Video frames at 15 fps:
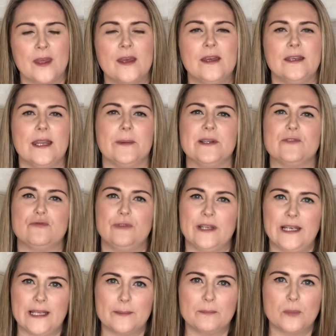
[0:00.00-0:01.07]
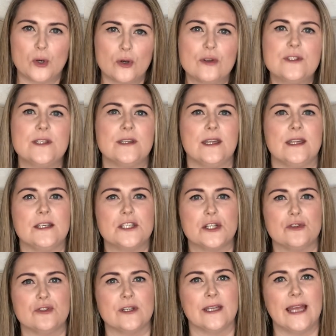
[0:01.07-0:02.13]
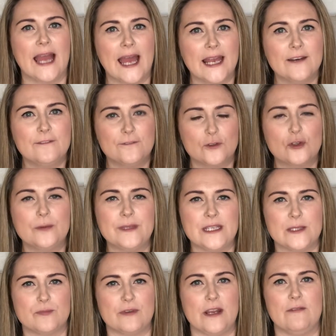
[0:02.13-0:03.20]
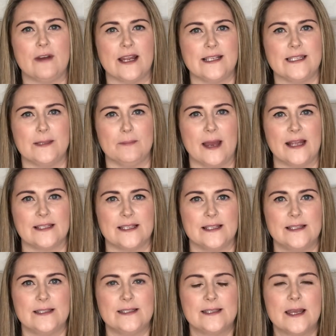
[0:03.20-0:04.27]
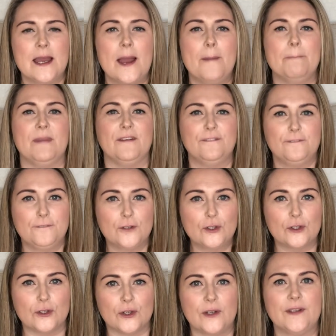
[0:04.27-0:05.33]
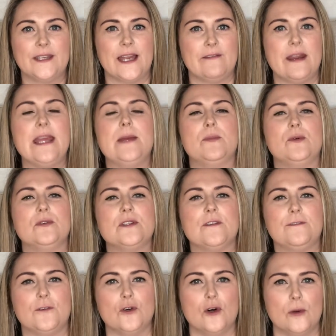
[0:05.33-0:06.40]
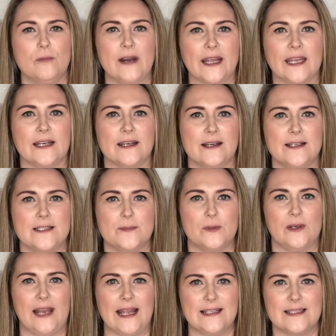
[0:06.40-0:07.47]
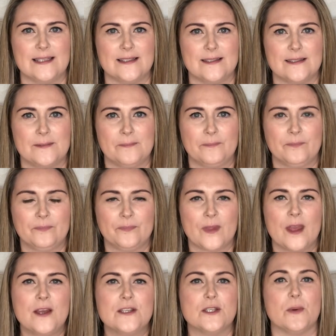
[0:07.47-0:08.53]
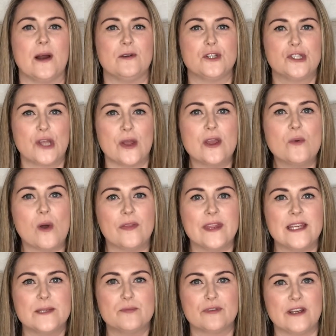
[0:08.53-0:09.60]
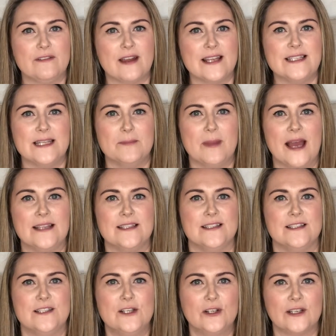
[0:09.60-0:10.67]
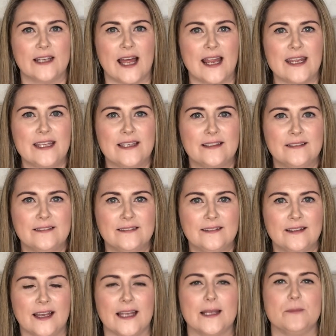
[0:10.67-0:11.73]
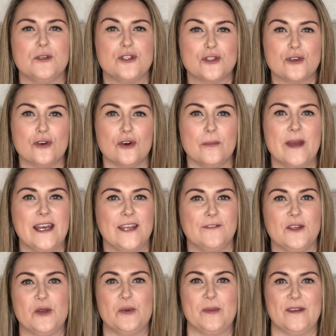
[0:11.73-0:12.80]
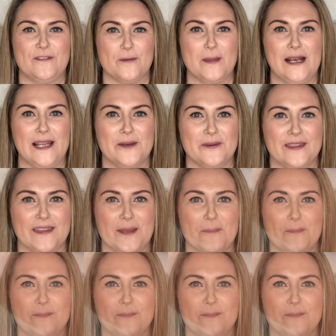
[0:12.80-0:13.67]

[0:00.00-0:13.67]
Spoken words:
Now it's really important that the children can form these pre-writing patterns before they're able to form recognisable letters. So I'll show you what these pre-writing patterns look like, and I'm sure many of you will be familiar with them.